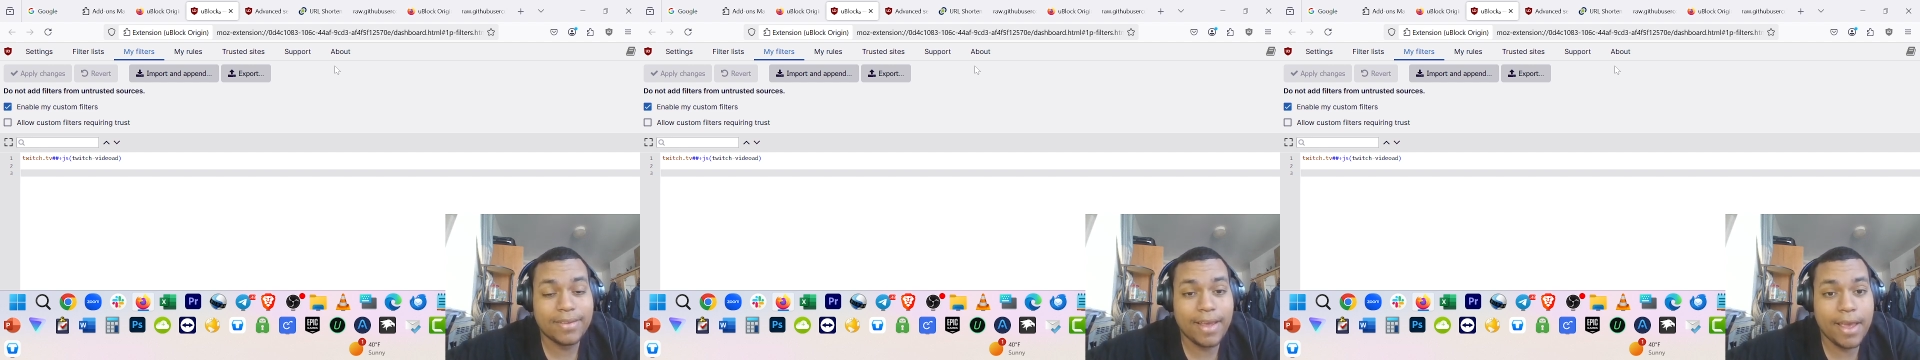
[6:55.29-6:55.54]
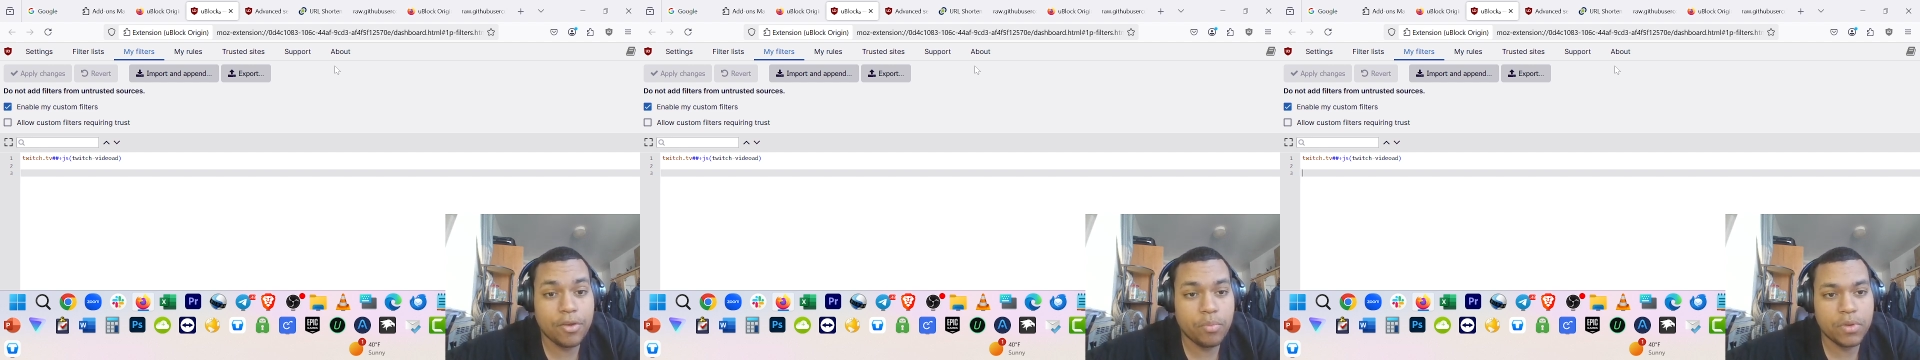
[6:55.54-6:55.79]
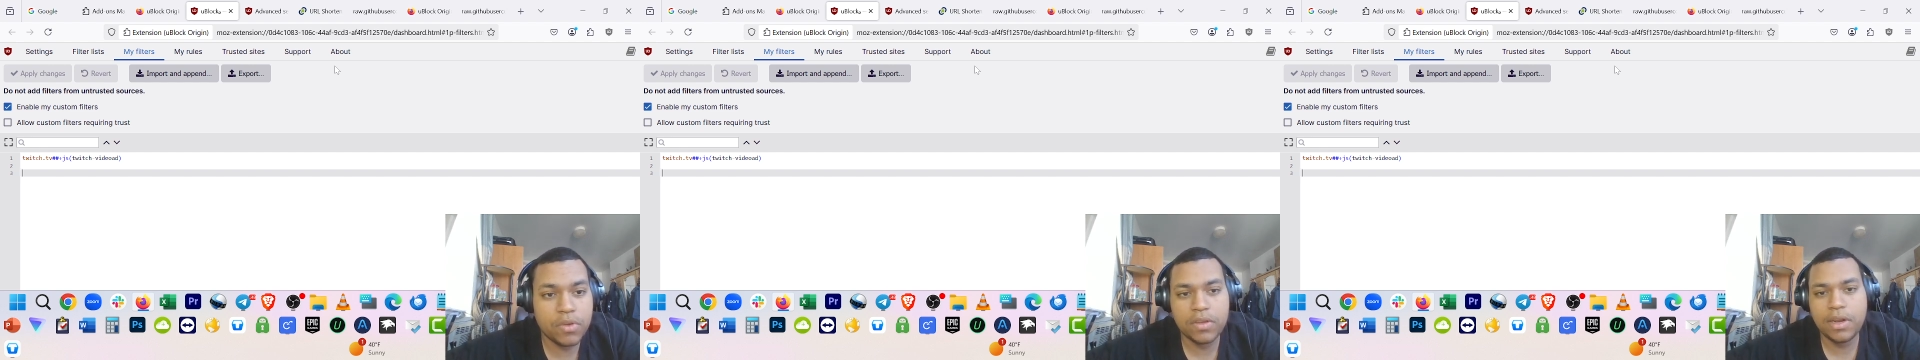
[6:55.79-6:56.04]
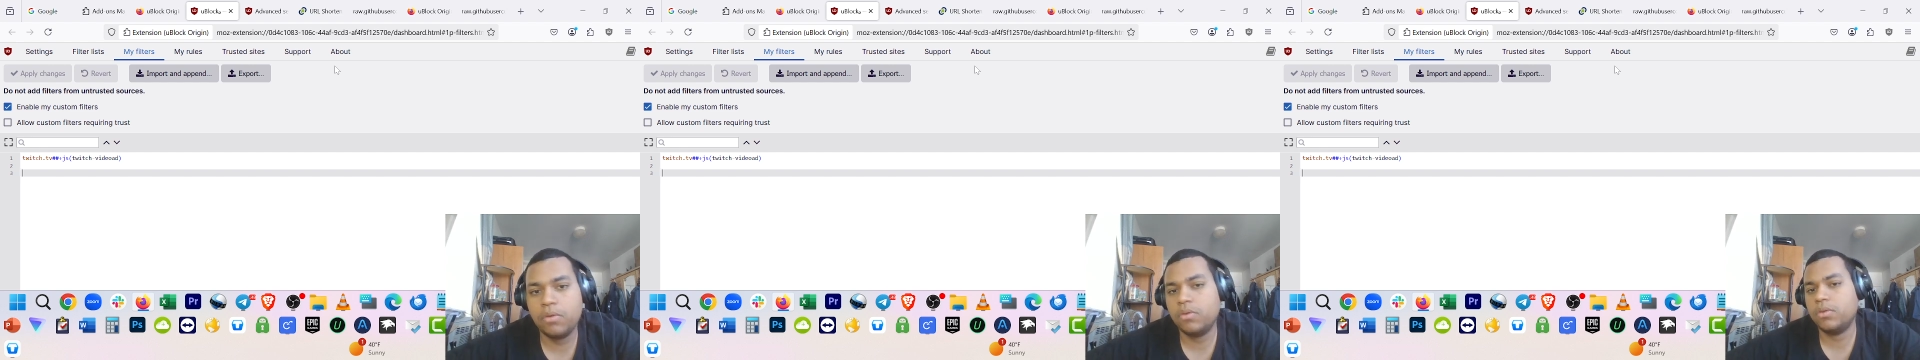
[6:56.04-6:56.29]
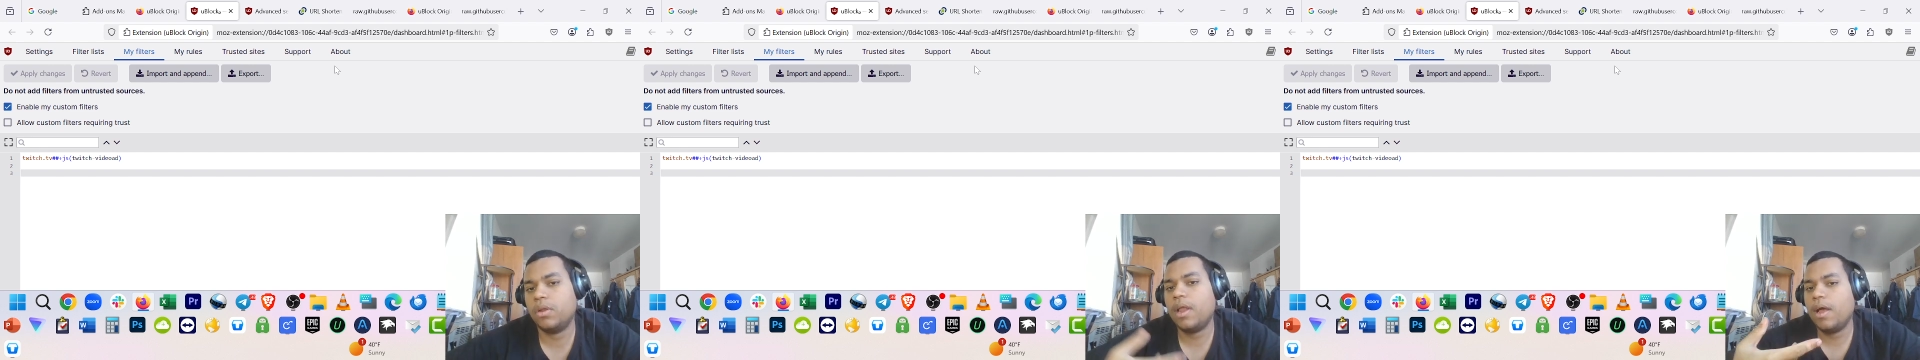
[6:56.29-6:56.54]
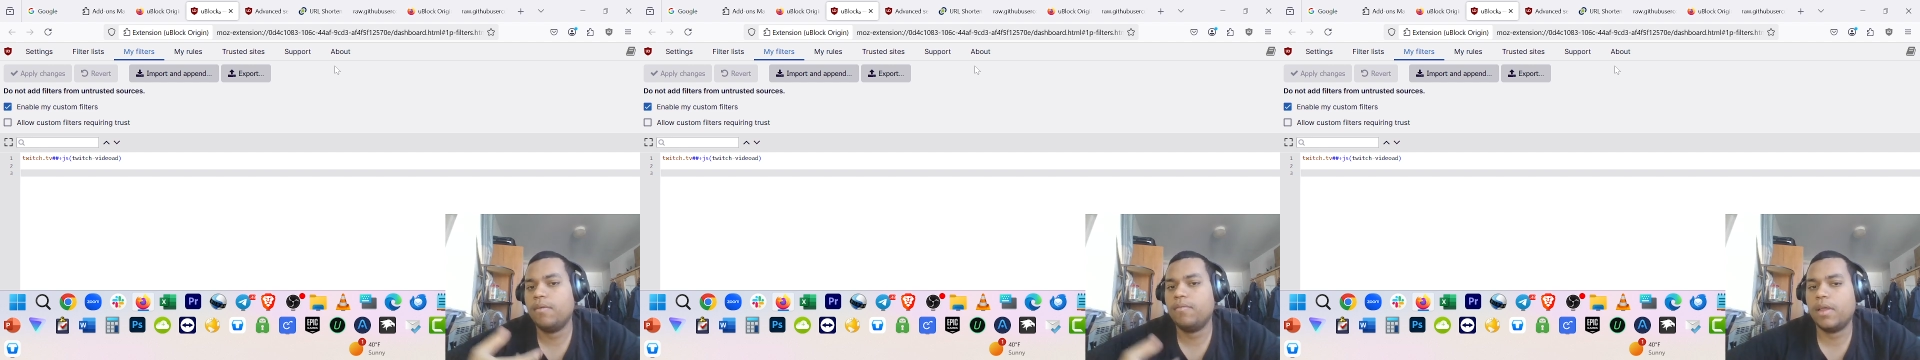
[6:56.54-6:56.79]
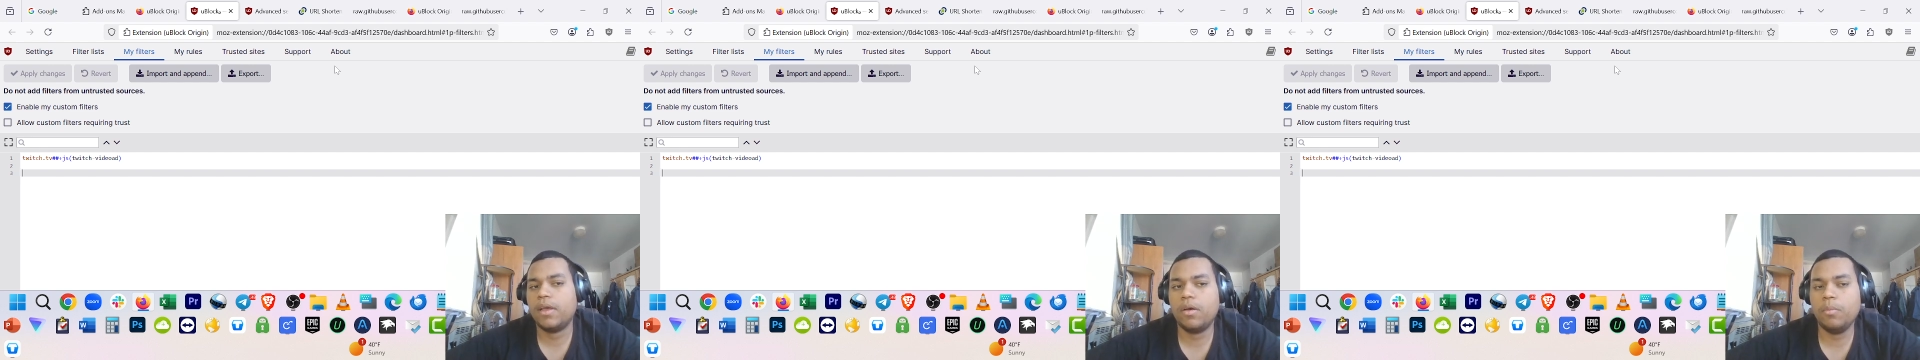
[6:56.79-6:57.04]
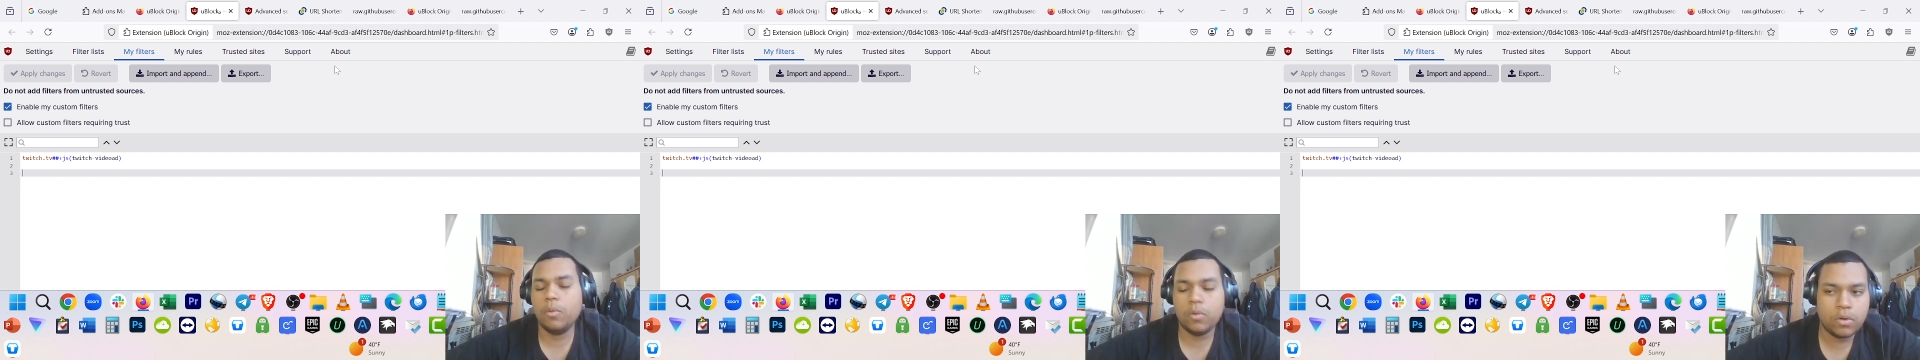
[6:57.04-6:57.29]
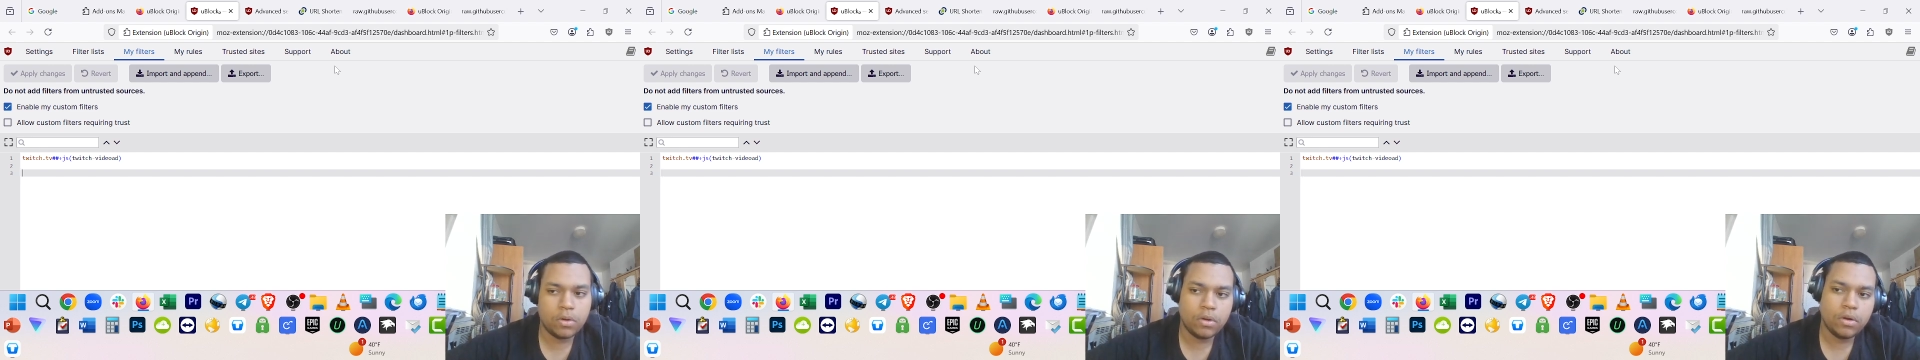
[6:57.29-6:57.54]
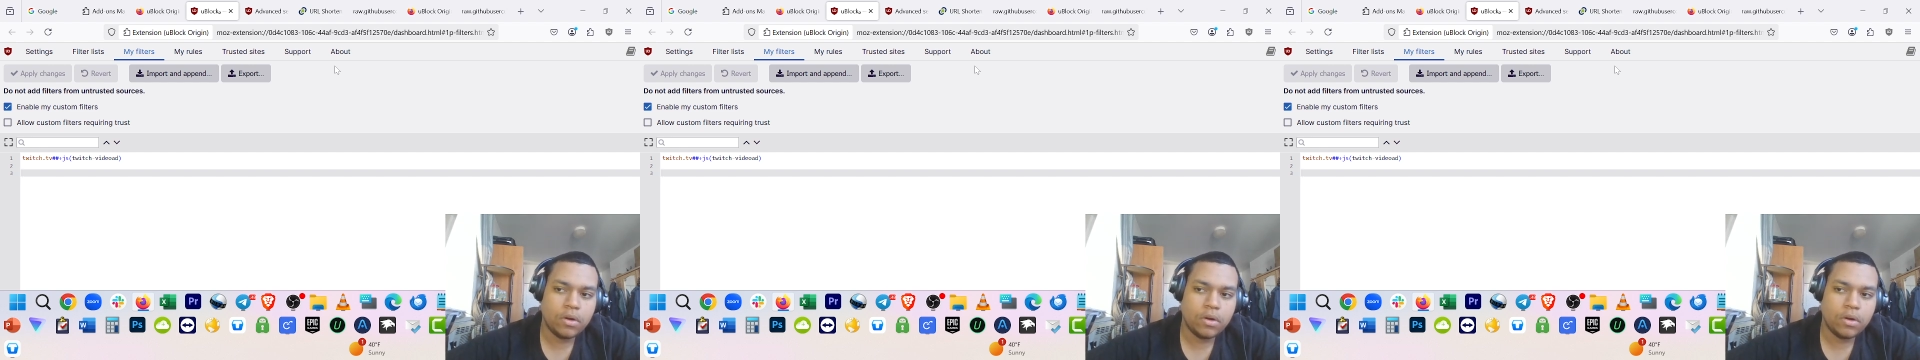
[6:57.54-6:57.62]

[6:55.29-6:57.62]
and you missing out on the live. Like, come on.